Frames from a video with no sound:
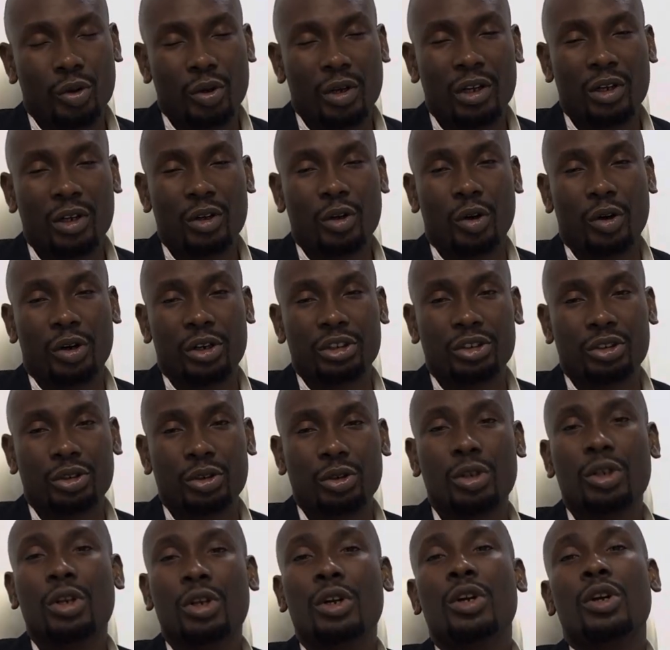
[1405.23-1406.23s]
encourage
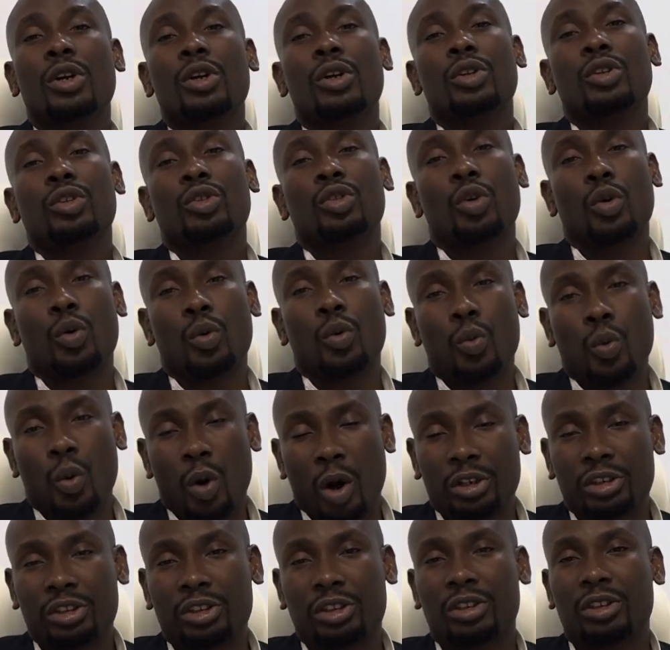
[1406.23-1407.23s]
you to
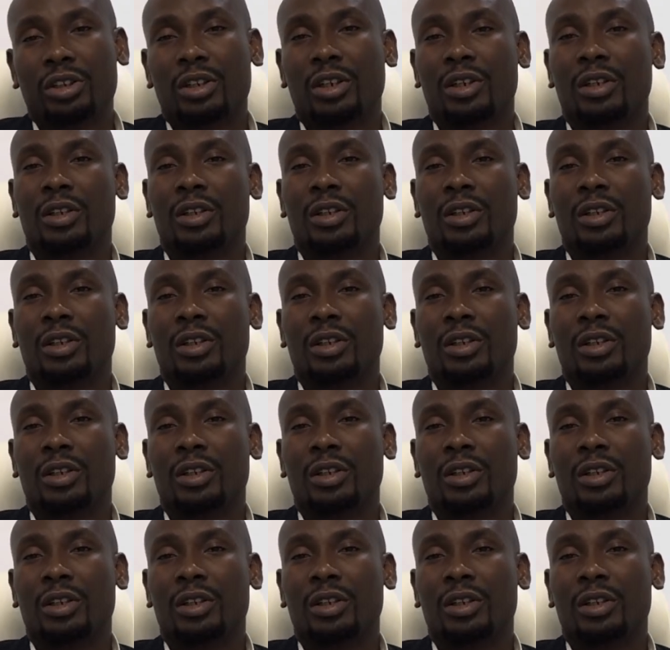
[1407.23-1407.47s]
watch